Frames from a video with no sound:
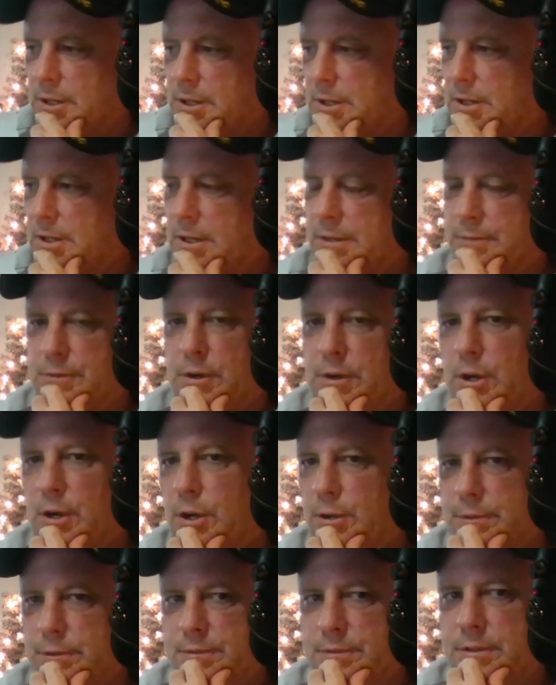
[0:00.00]

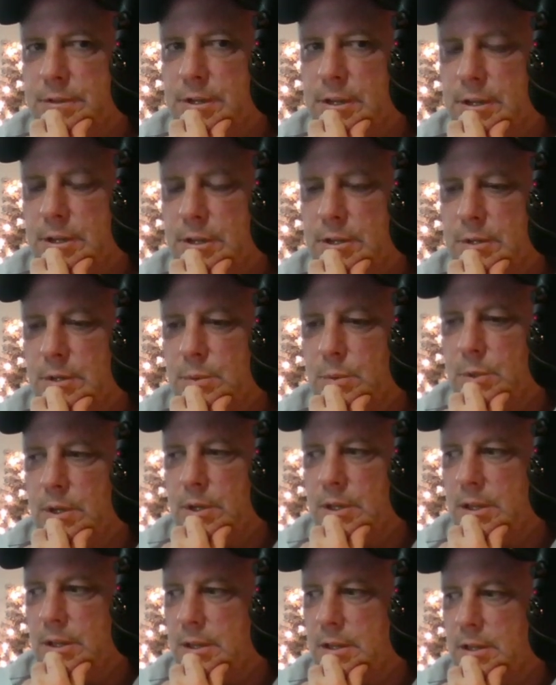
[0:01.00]
involved with